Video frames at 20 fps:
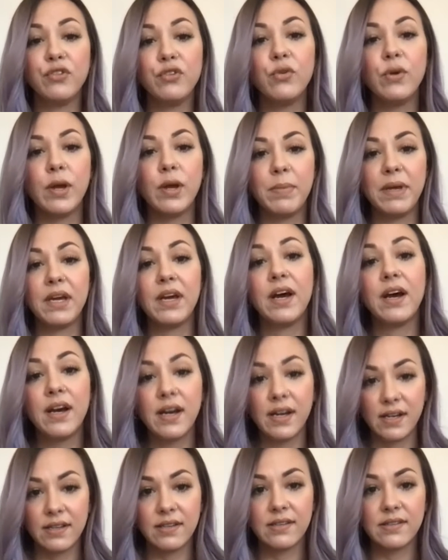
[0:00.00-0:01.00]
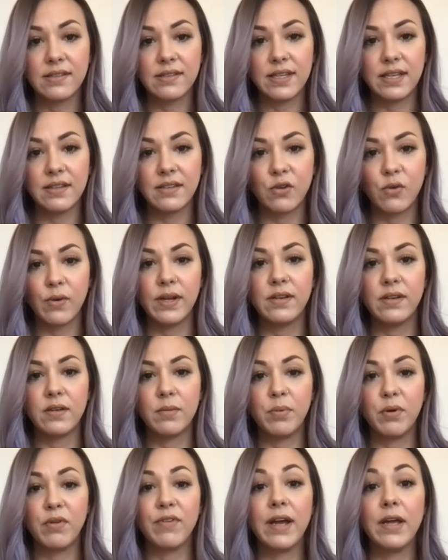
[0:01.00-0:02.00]
it because it's going to
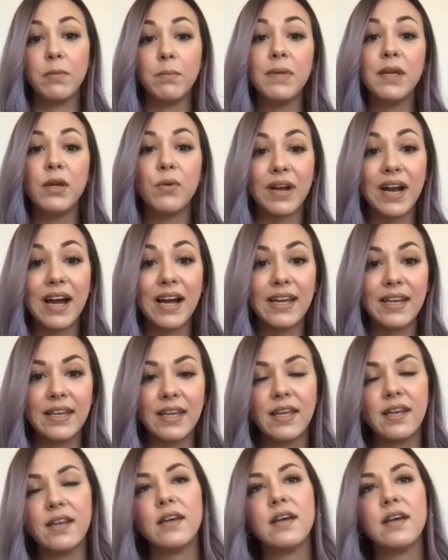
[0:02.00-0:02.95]
provide me what I need.